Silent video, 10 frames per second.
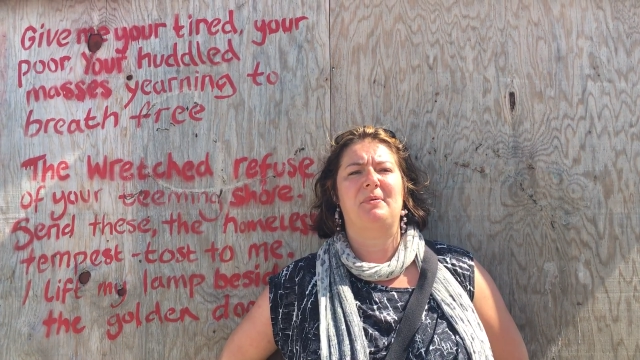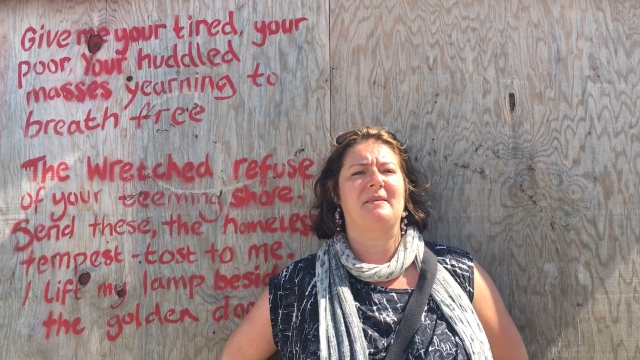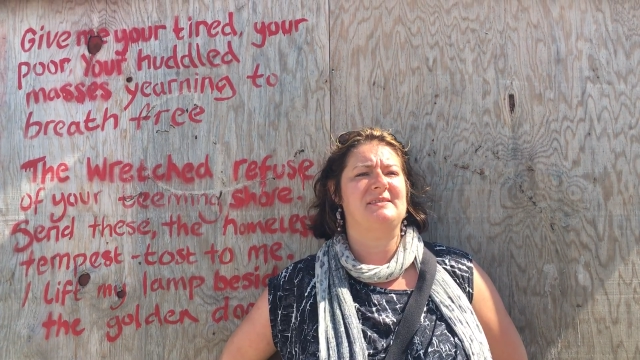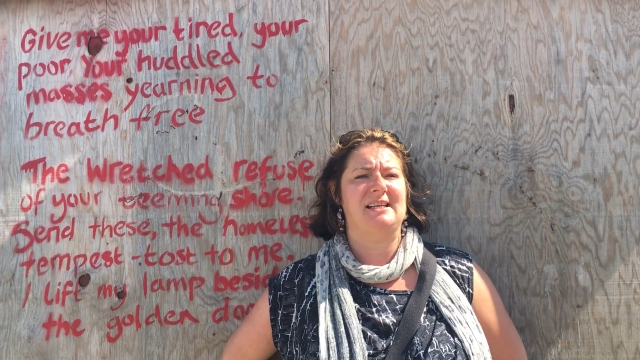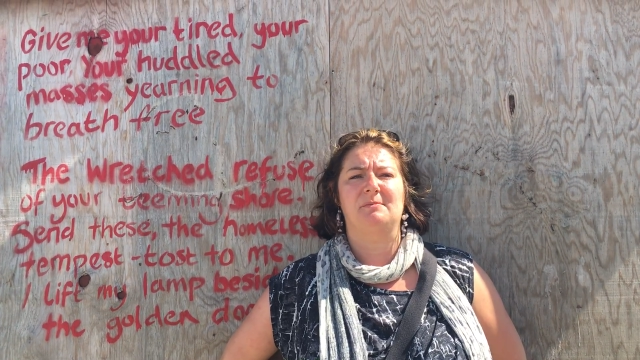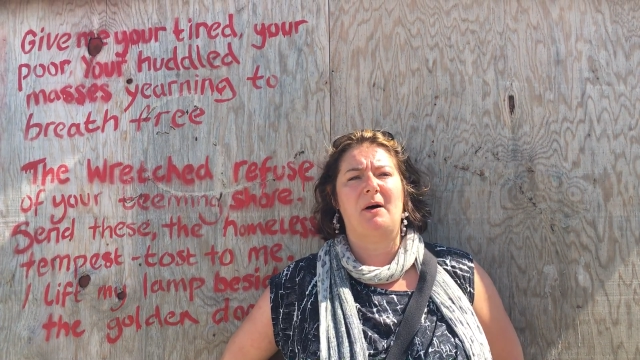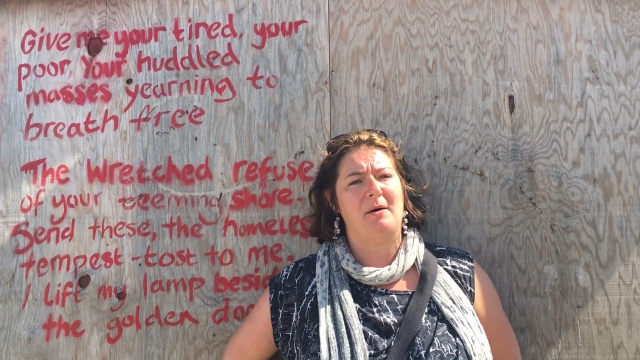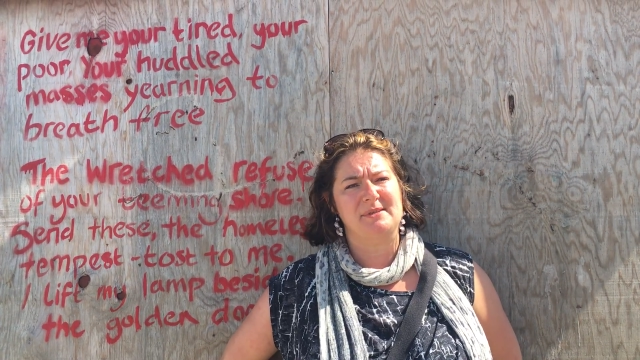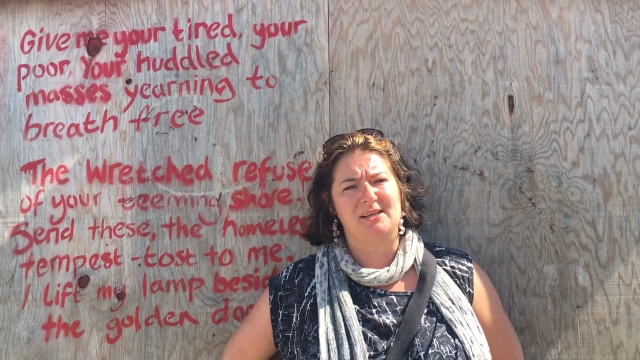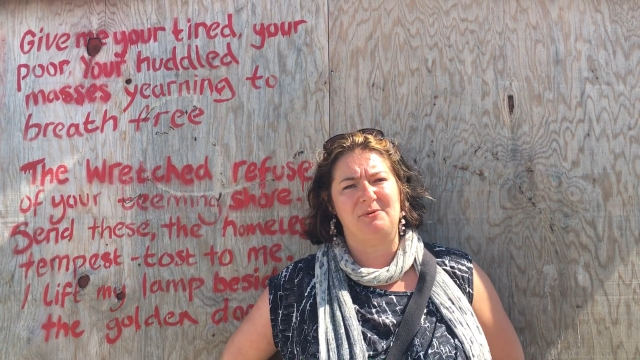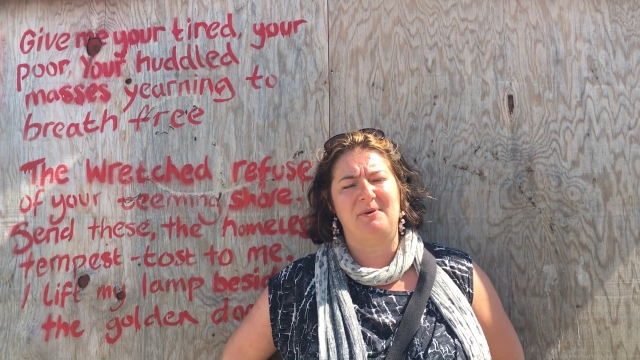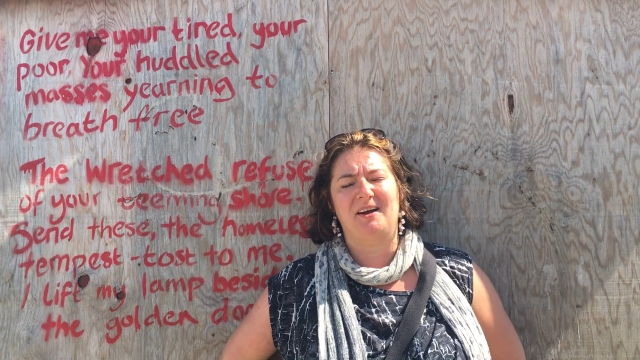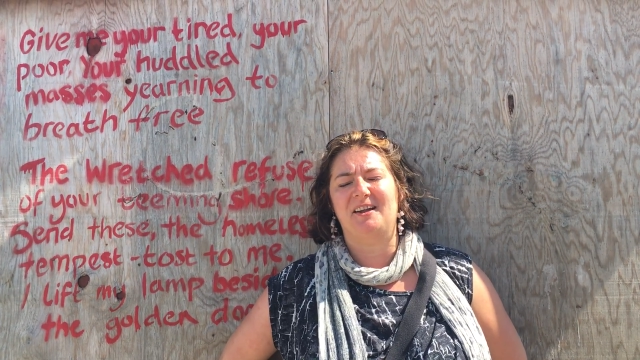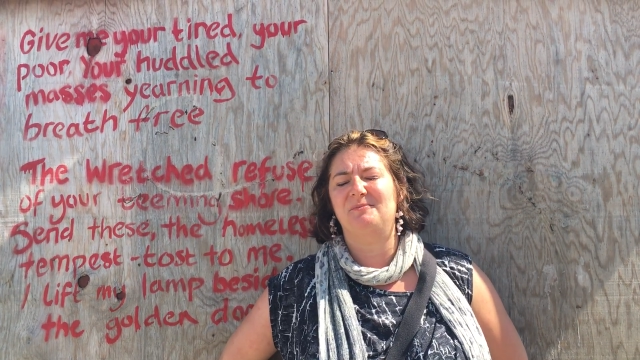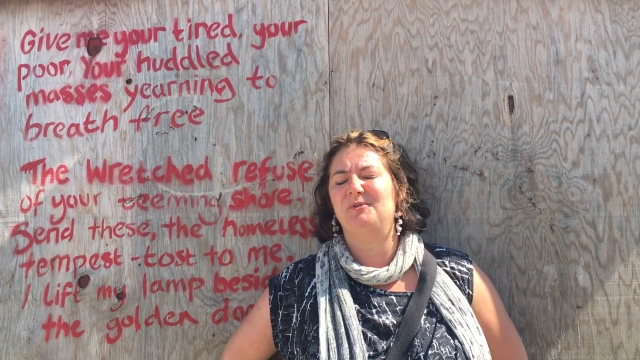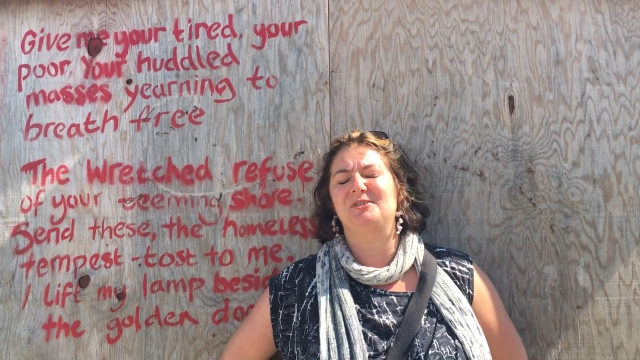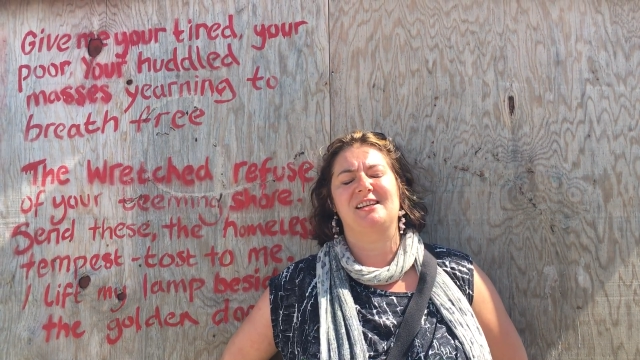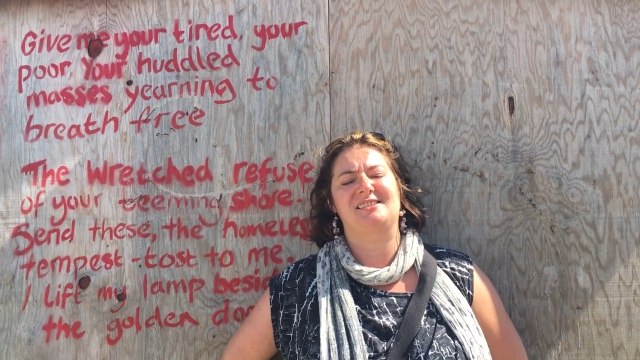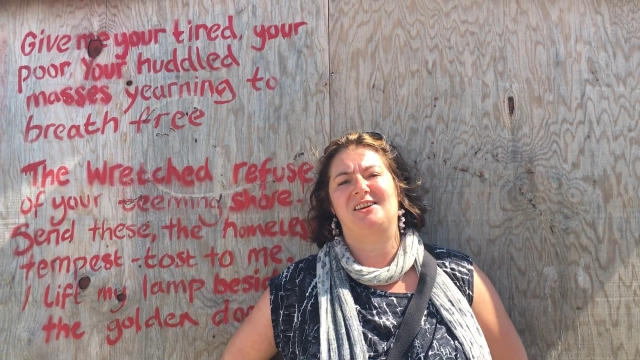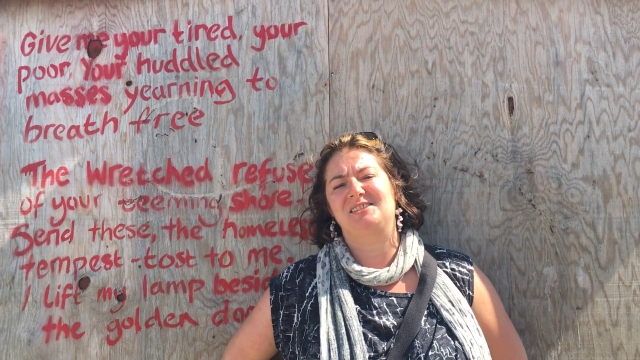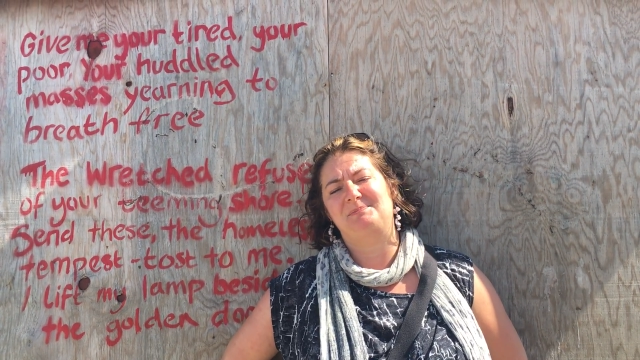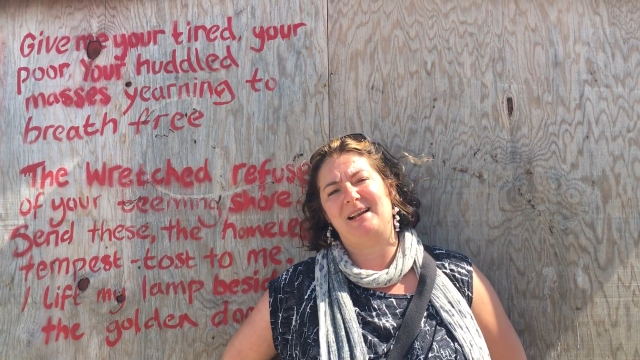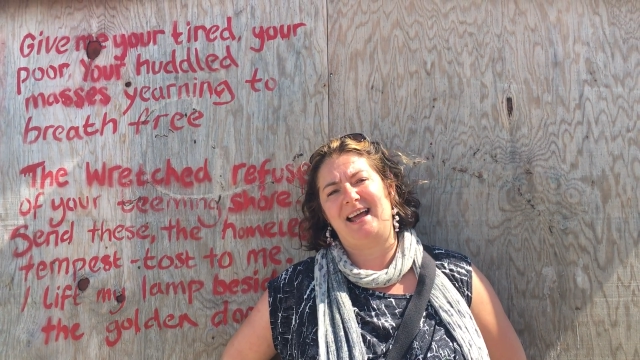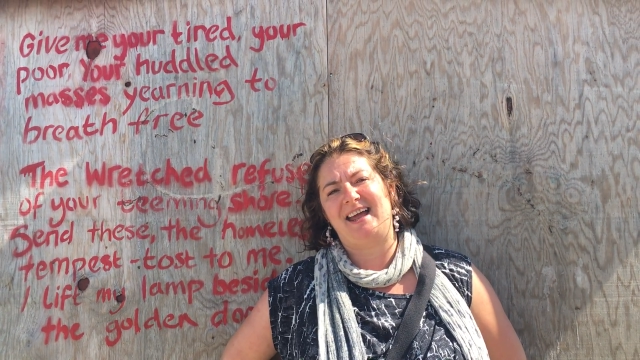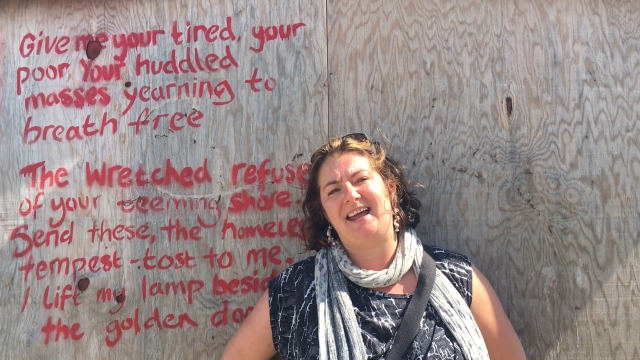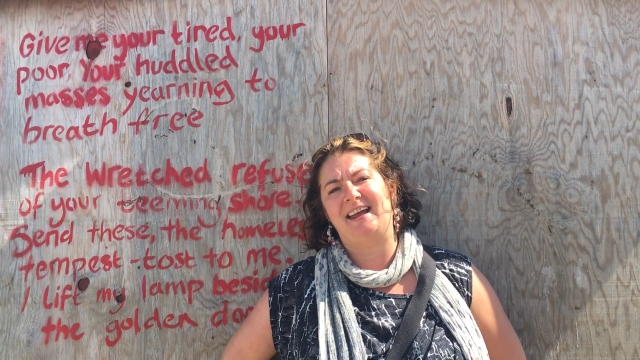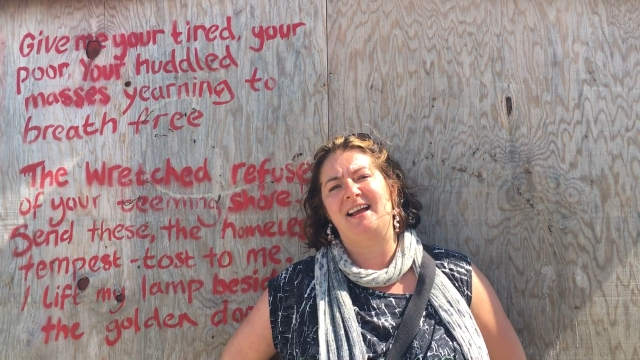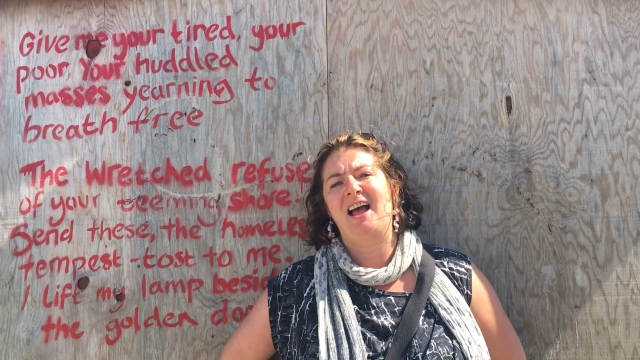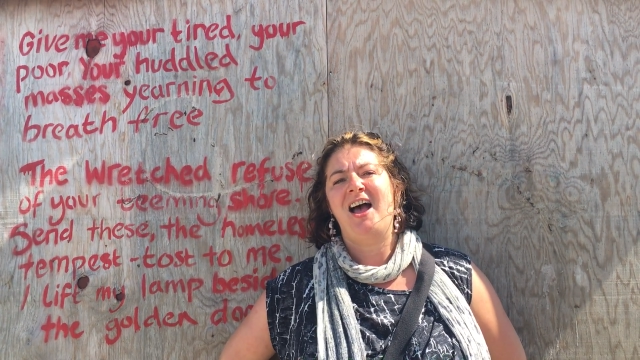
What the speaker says: I've seen the barbers open, music started playing,